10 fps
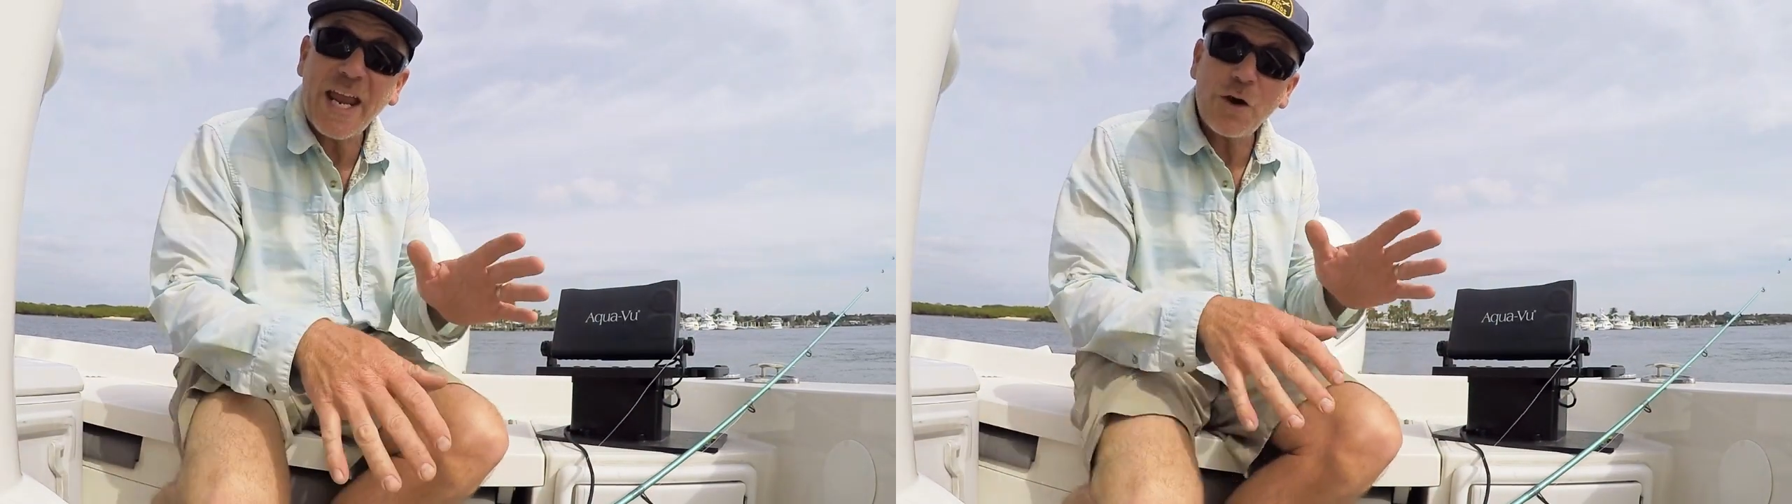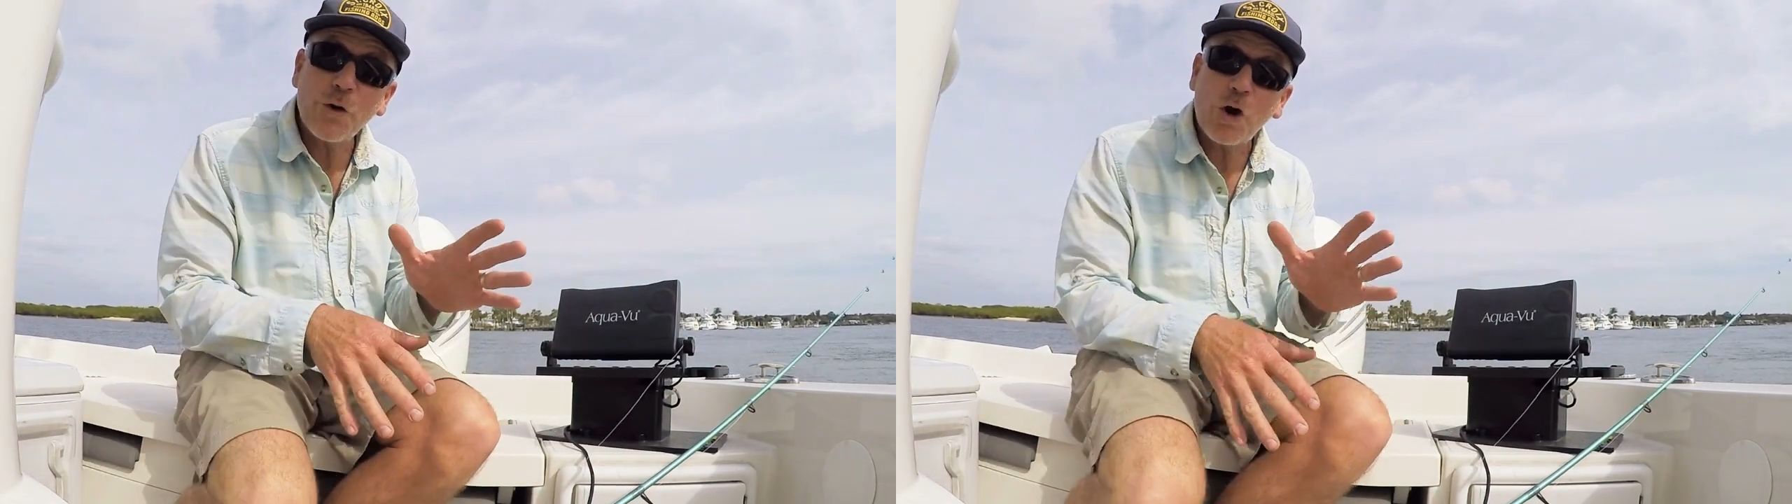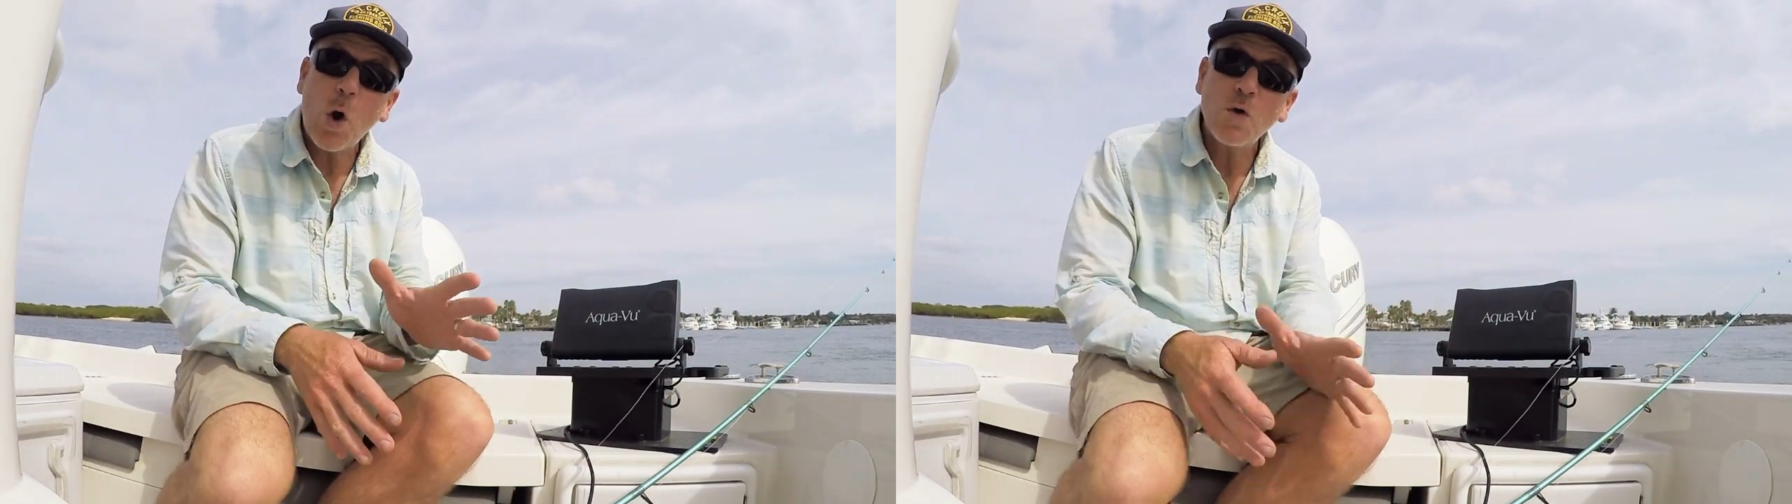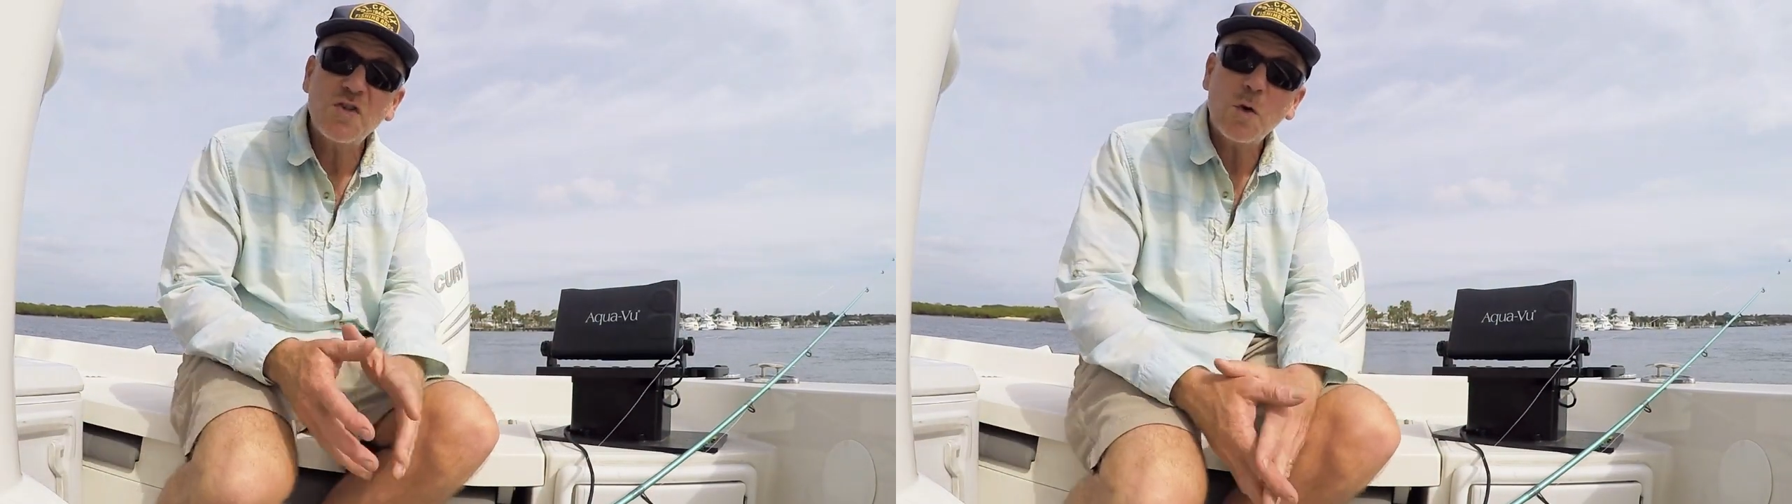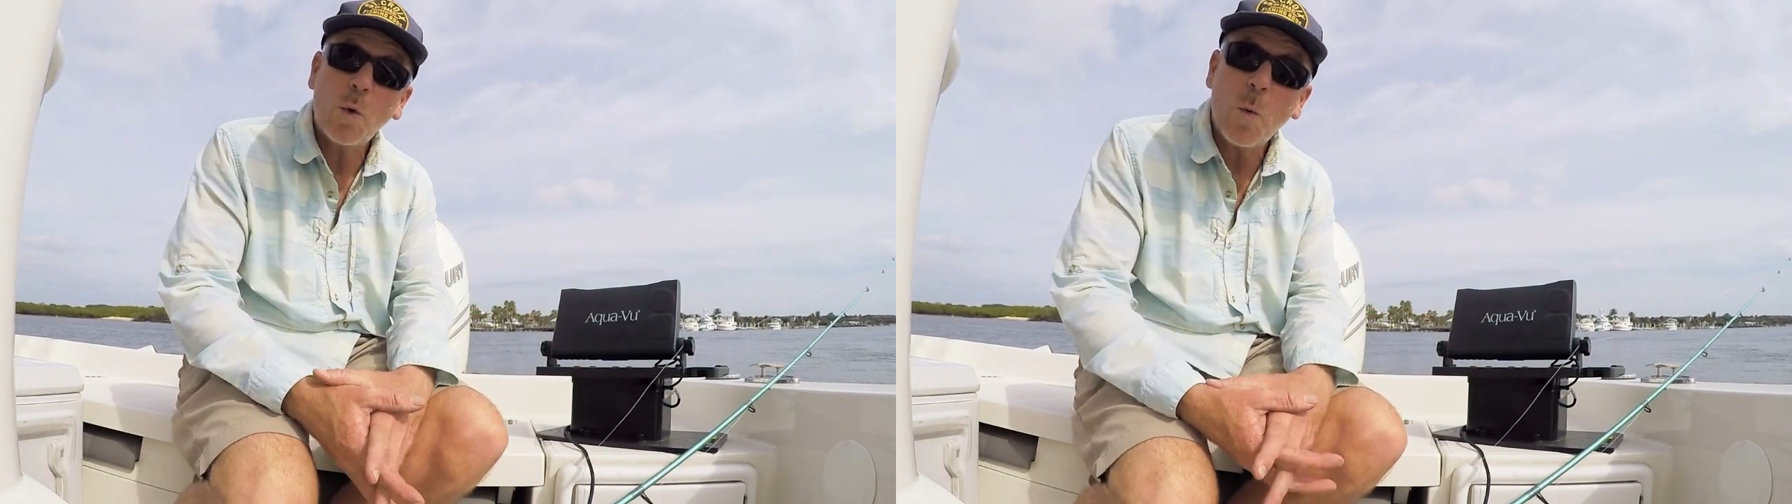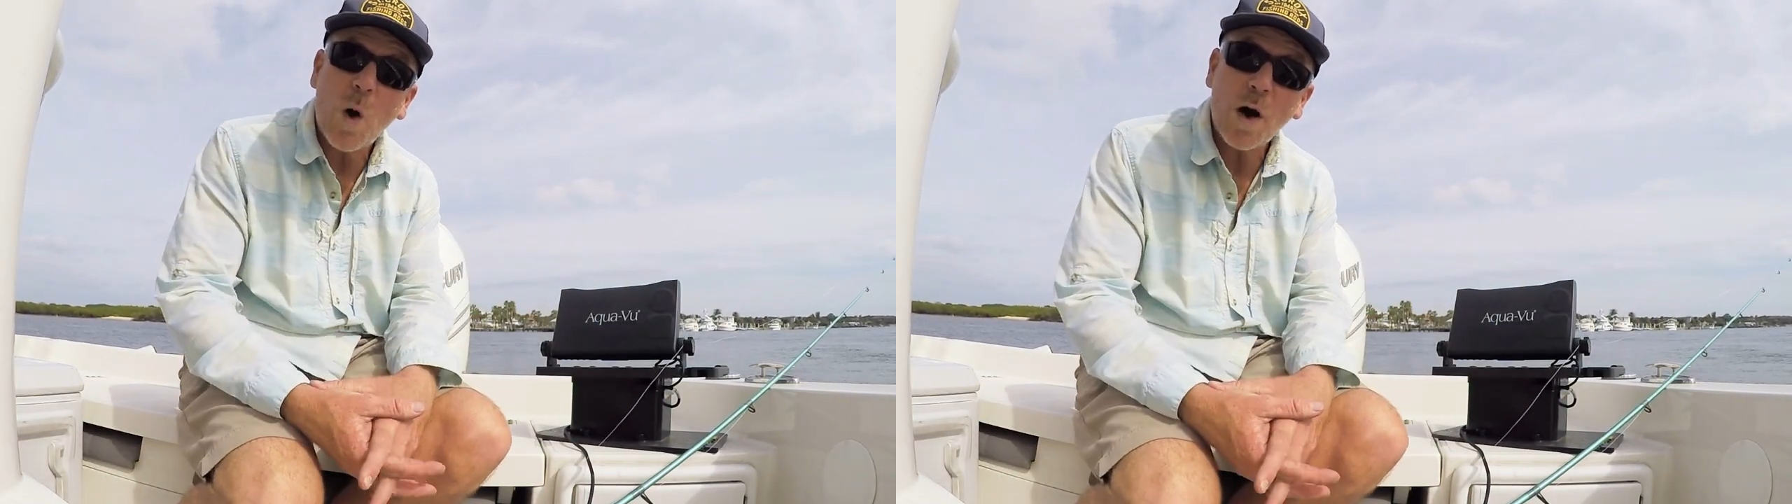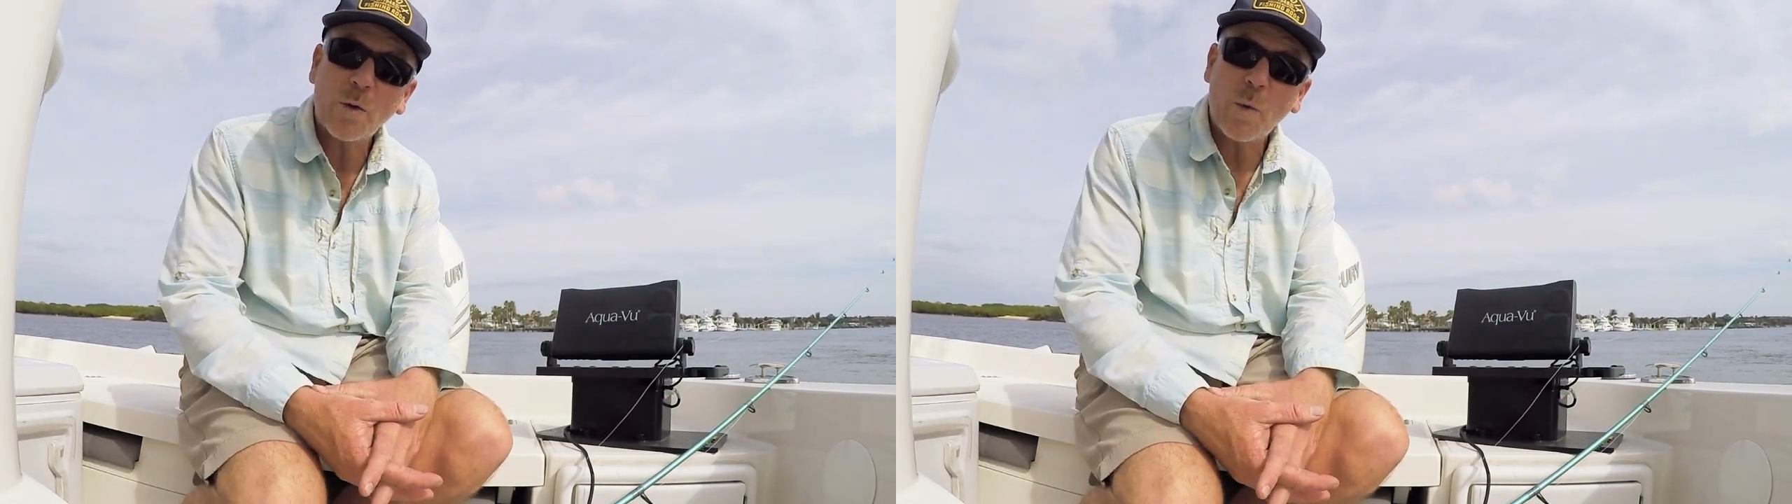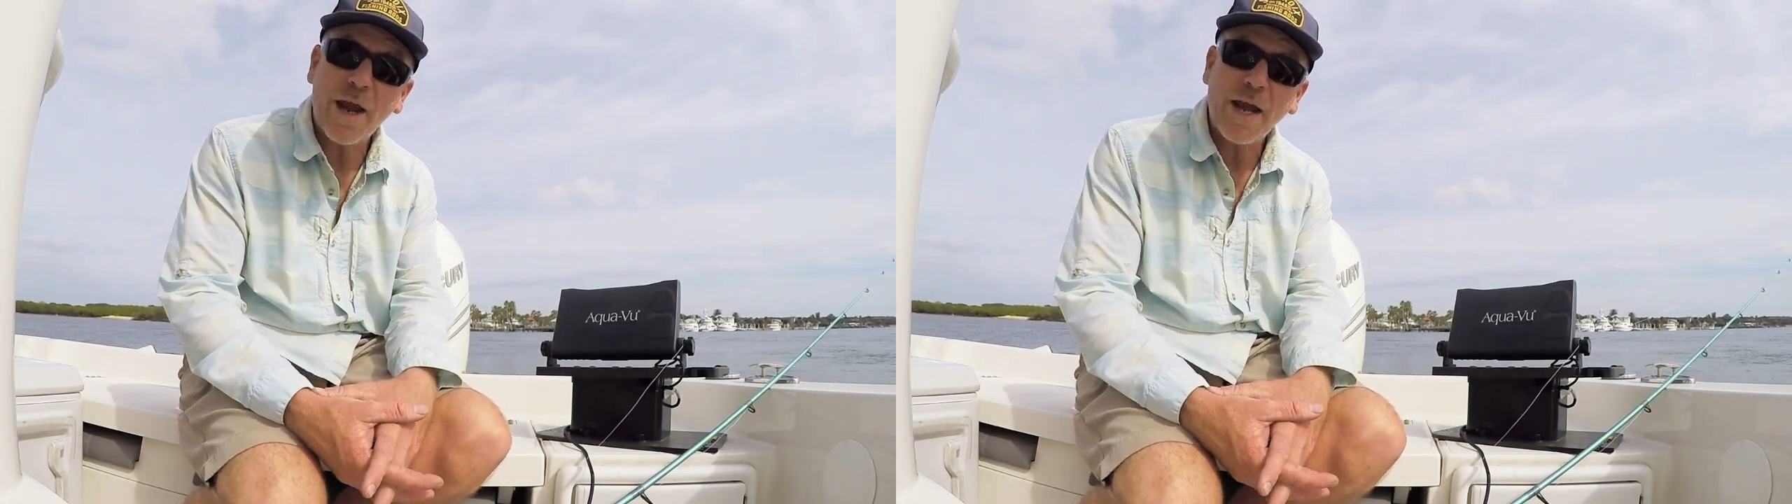intercoastal
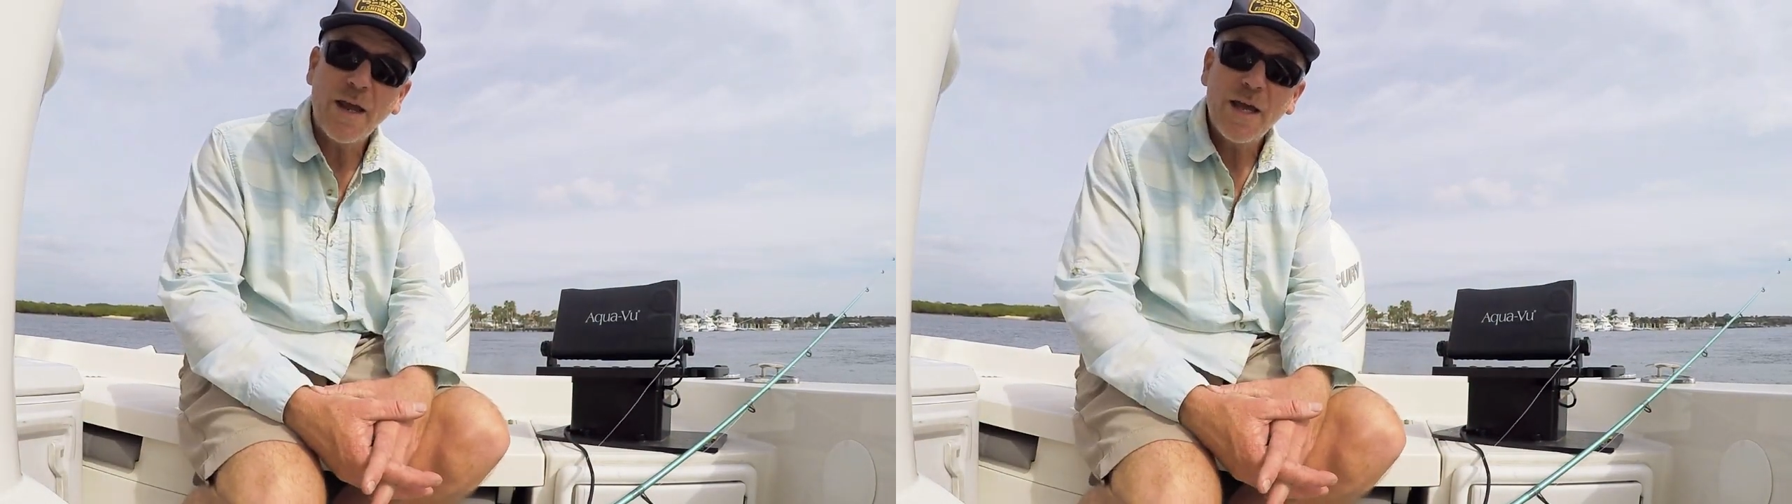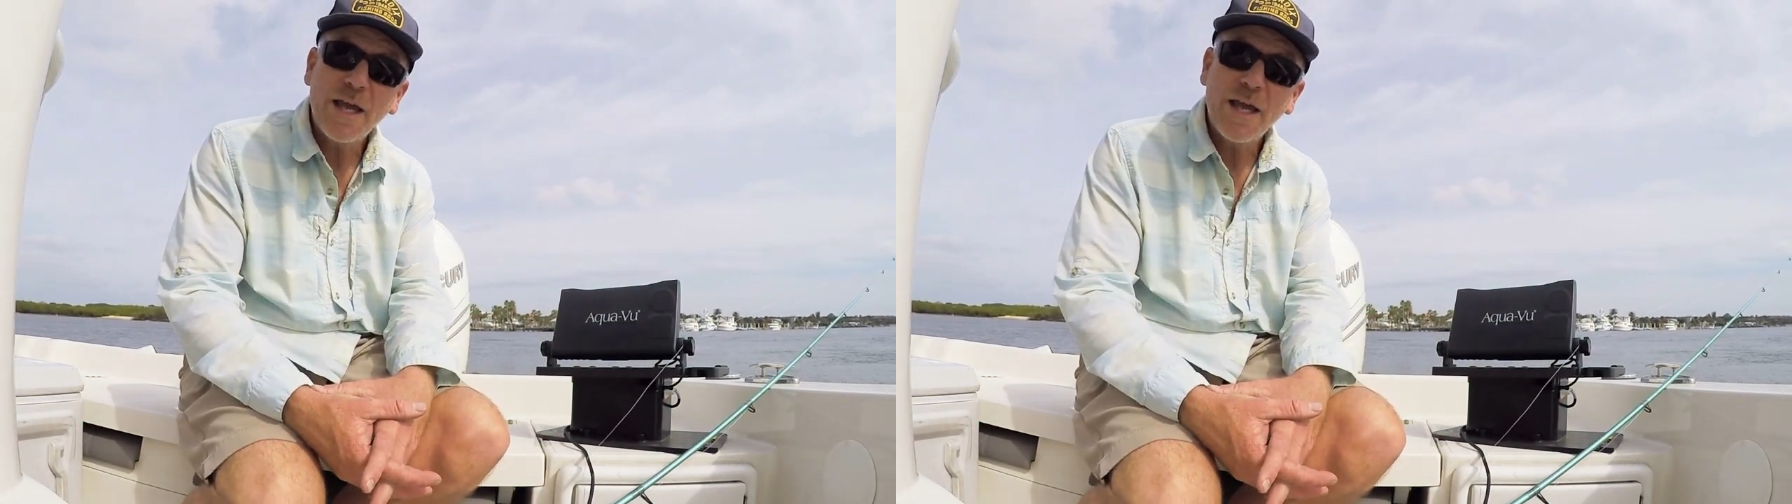waterway